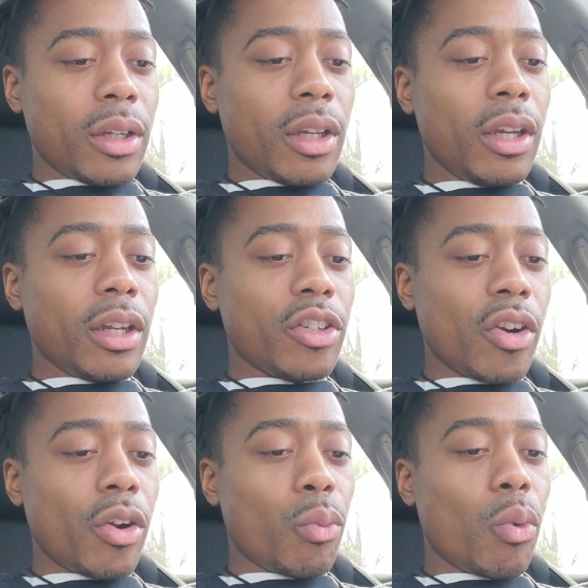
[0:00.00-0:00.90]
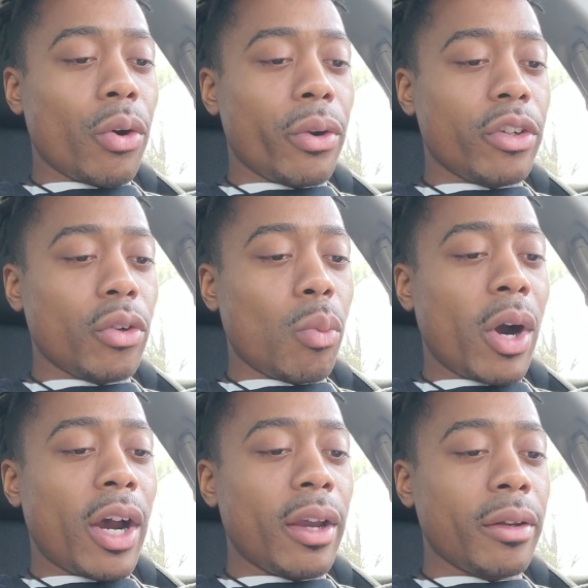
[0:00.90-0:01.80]
He can turn water into
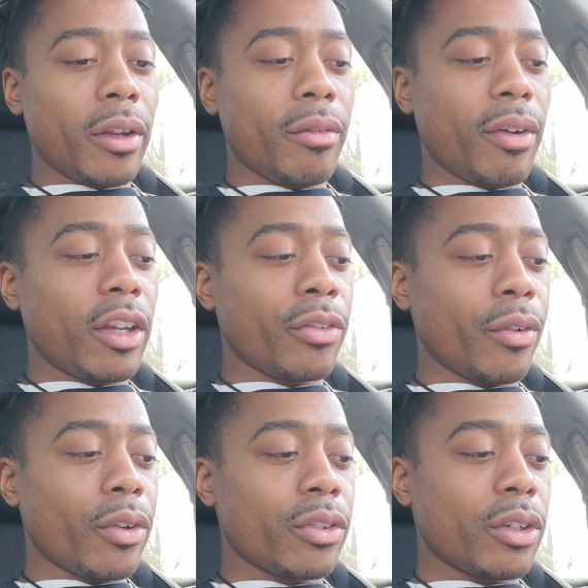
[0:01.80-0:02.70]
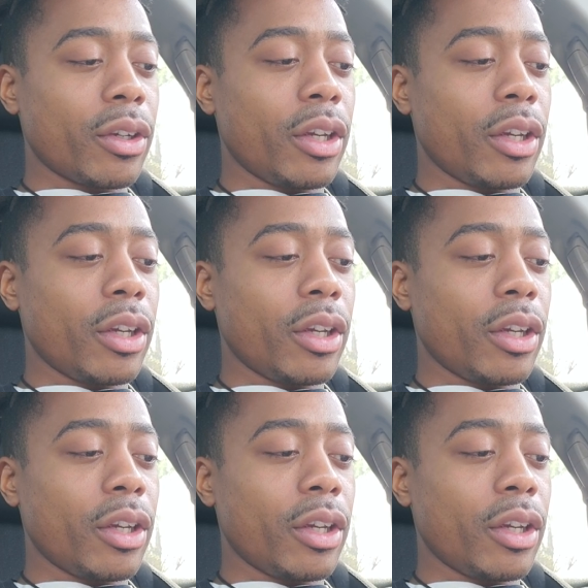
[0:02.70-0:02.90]
wine and vice versa.